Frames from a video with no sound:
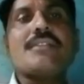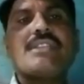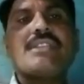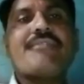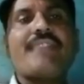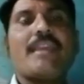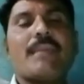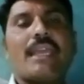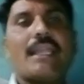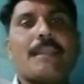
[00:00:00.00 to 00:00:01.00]
with the
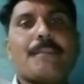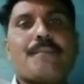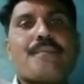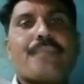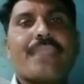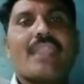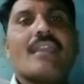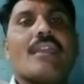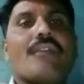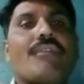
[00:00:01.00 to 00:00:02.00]
female,
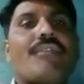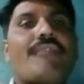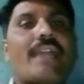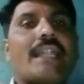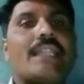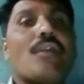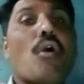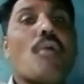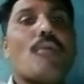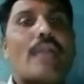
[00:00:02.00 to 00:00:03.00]
we find the
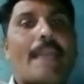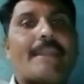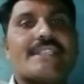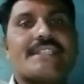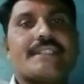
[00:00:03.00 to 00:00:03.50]
homogametic.